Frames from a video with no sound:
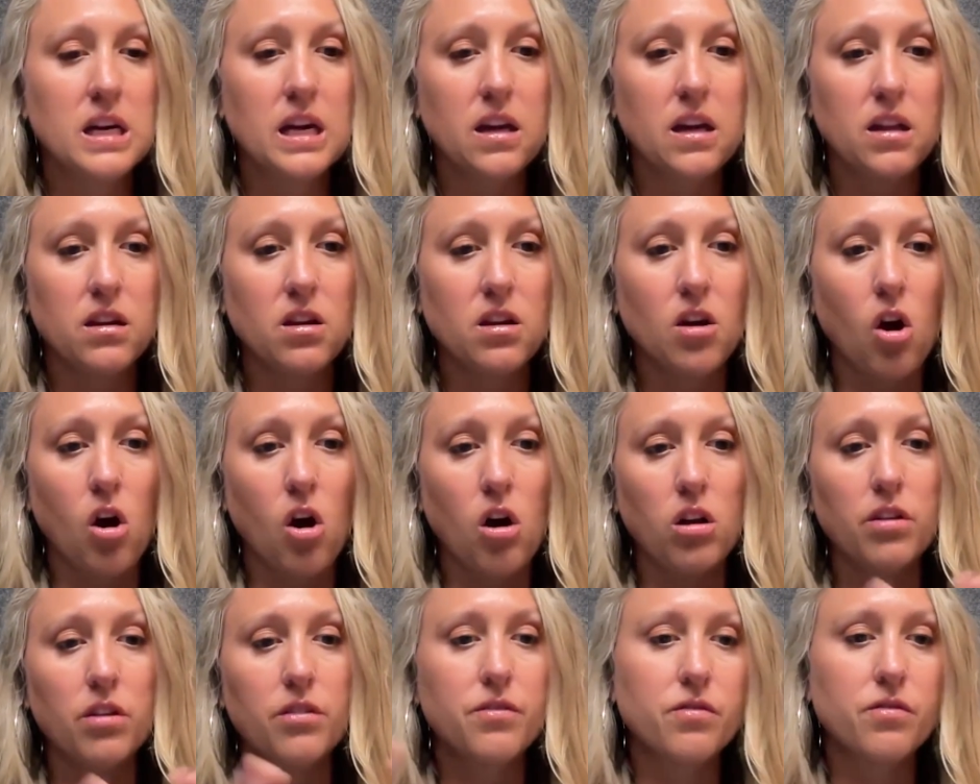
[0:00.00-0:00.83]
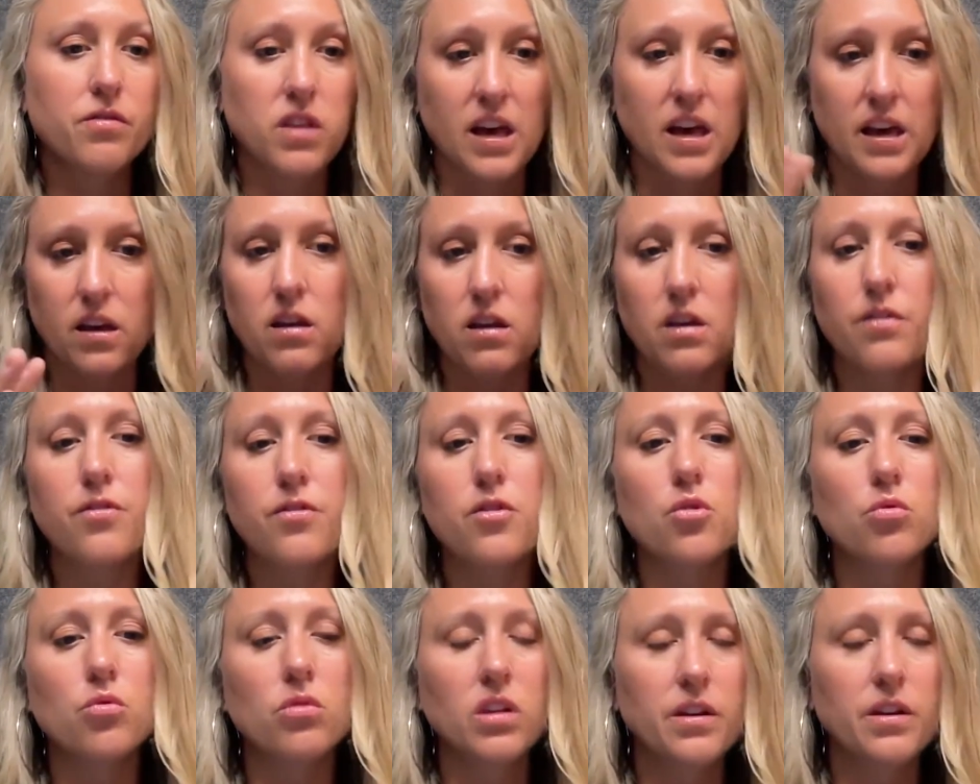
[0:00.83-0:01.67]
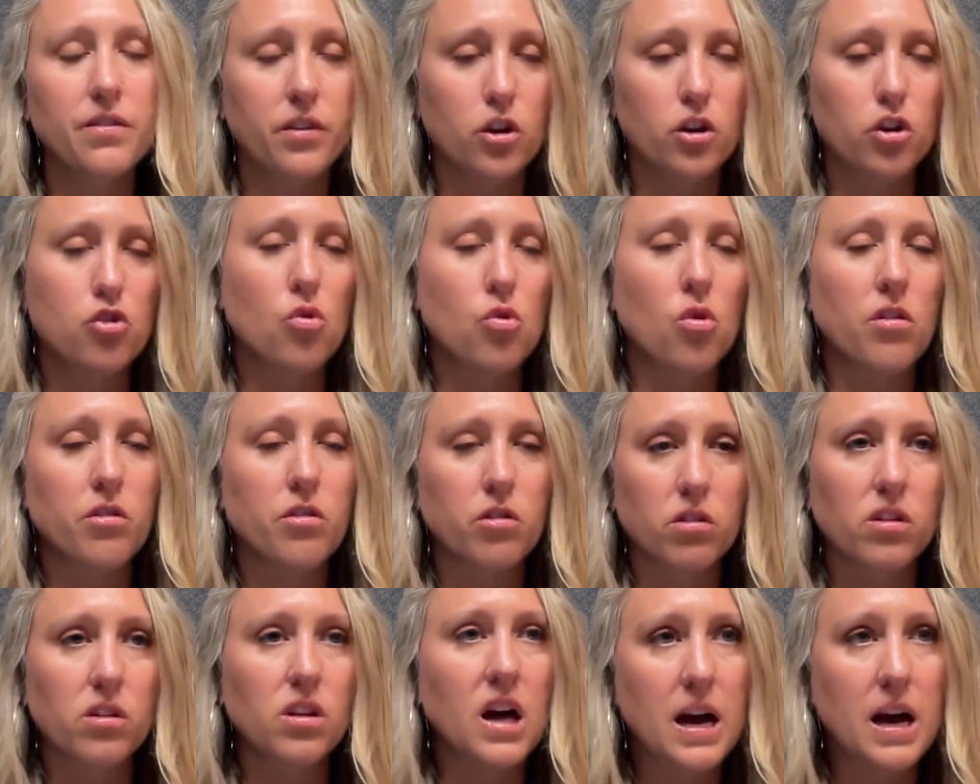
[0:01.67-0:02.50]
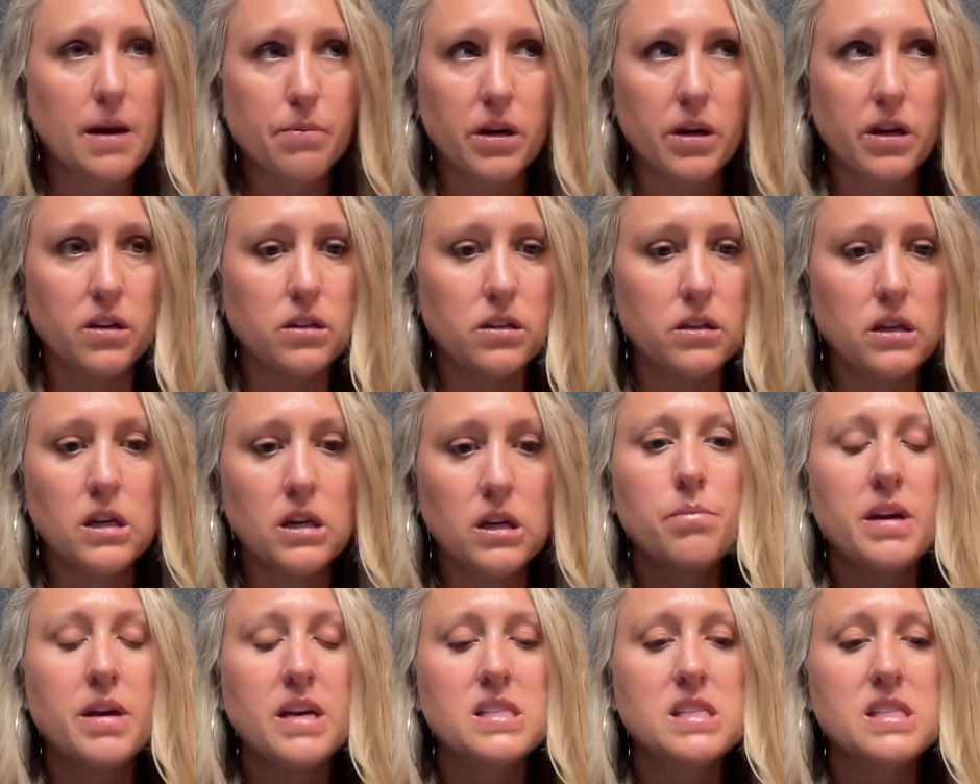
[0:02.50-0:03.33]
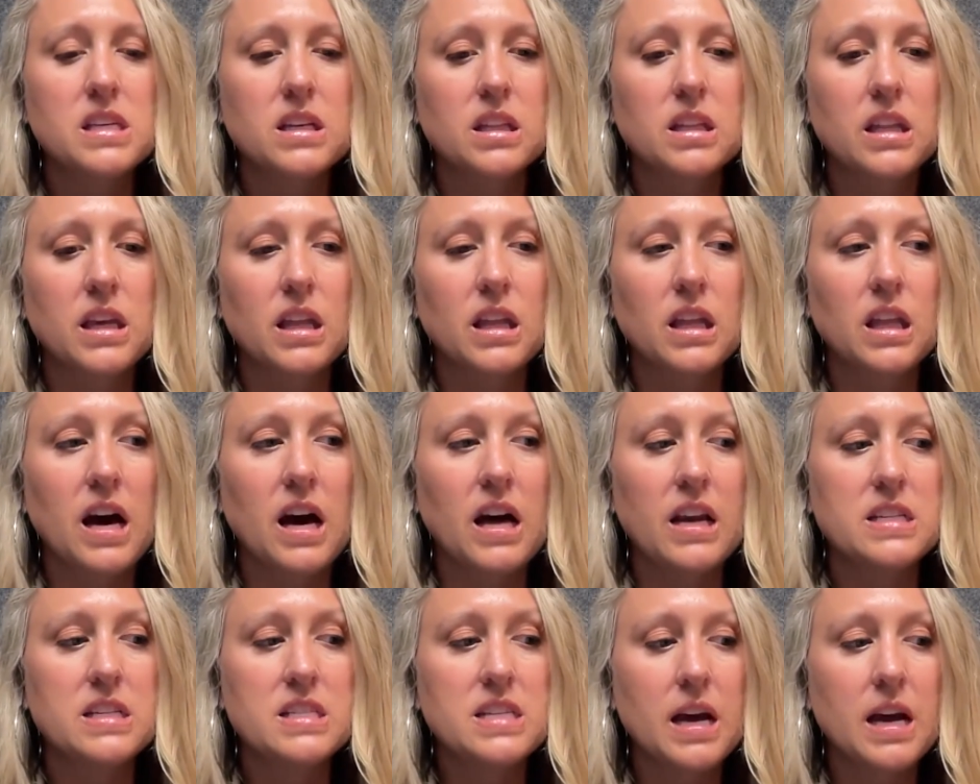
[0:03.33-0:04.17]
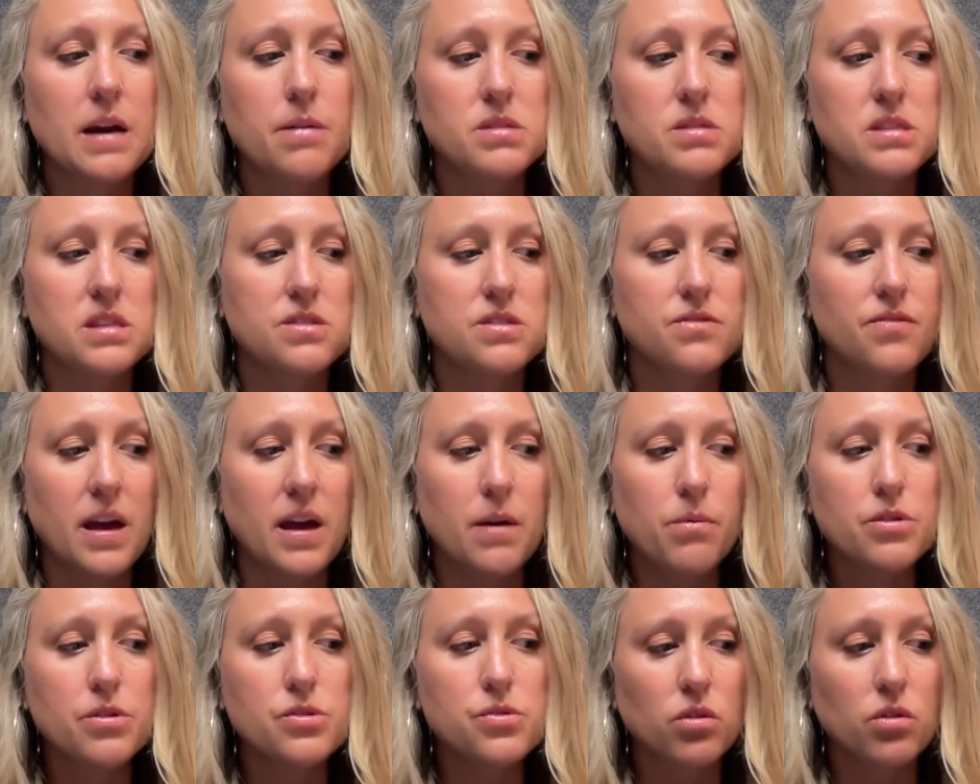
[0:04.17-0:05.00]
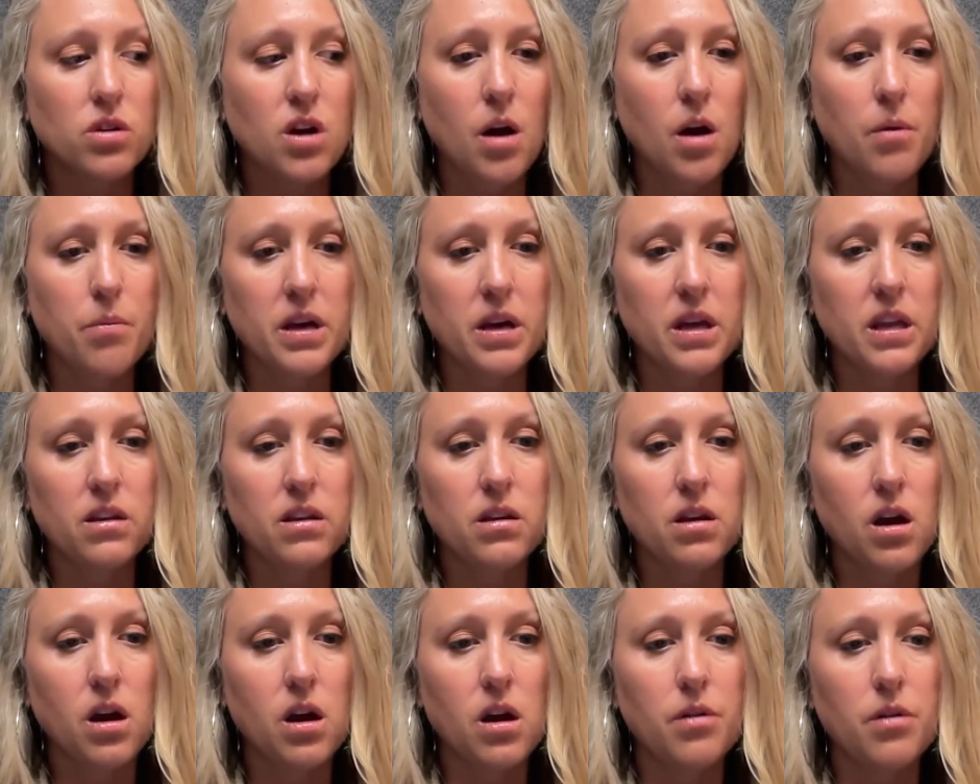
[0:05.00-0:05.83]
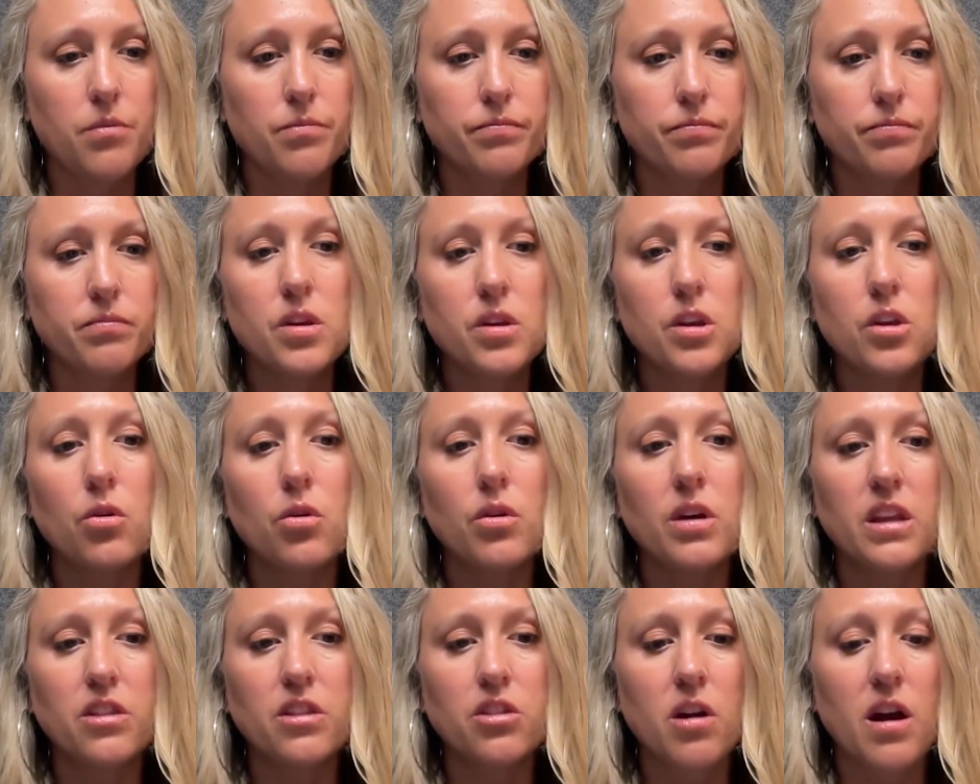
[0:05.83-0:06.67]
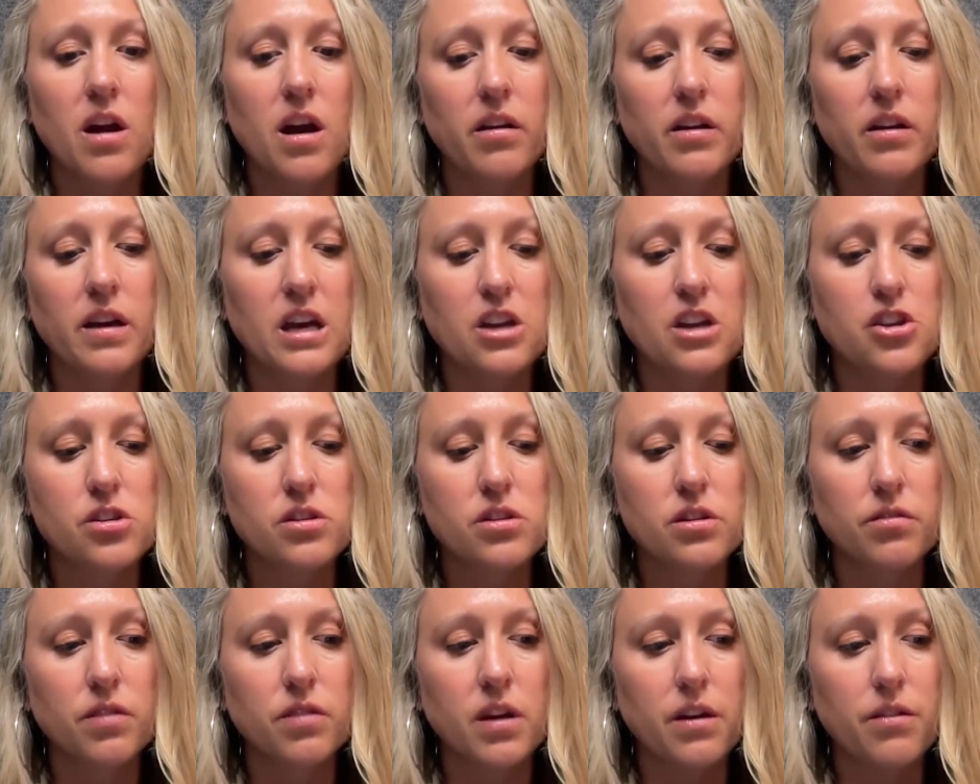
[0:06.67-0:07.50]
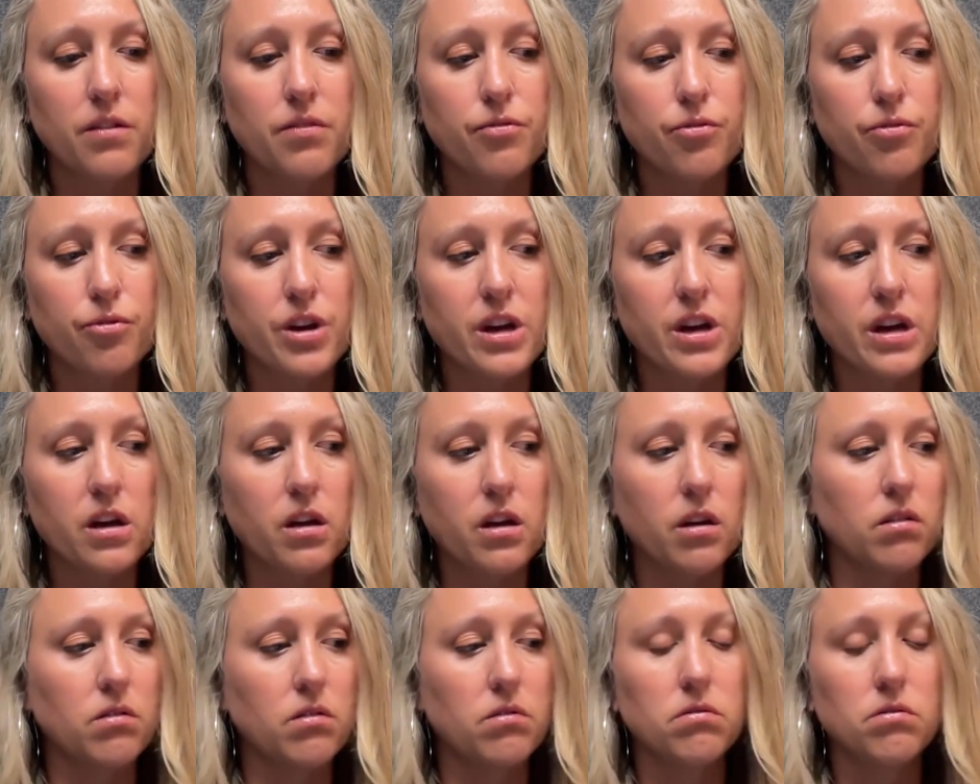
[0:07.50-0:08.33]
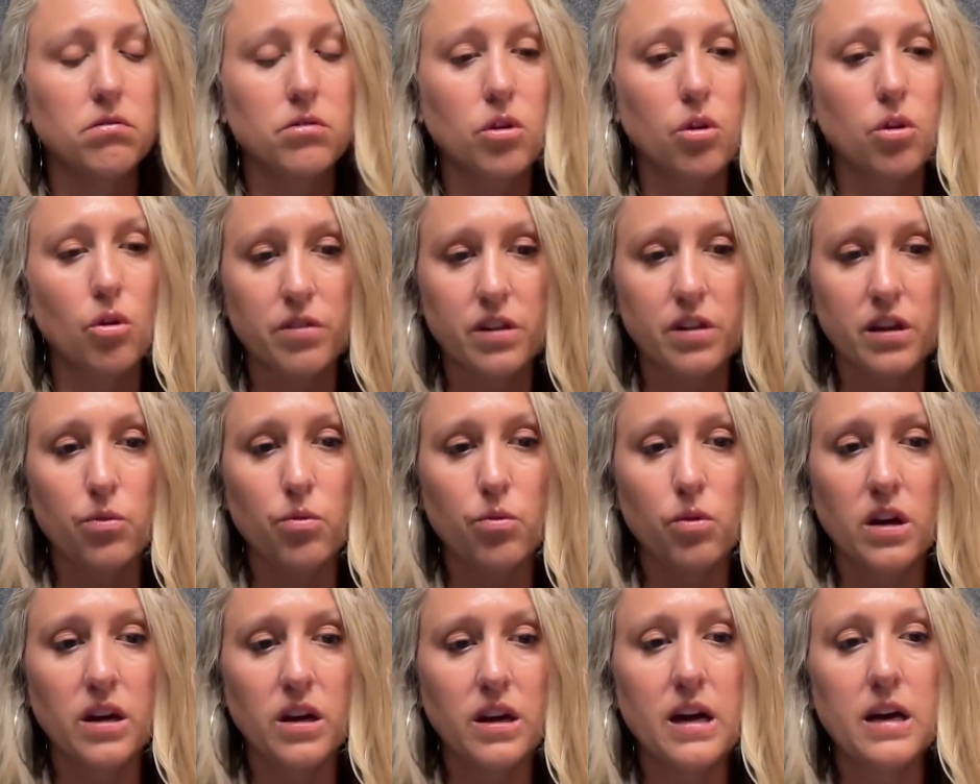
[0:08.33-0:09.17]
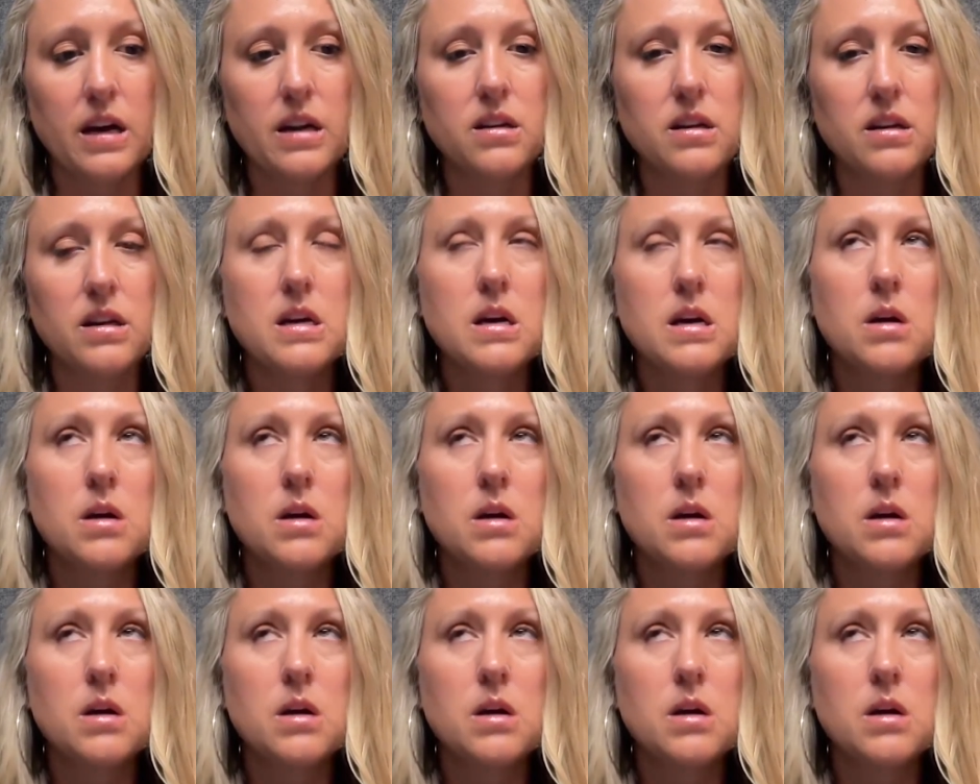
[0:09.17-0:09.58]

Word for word: in all of like if you live in a northern climate basically a lot of times these families will come in um, you know and get their allocation of like free clothing and whatnot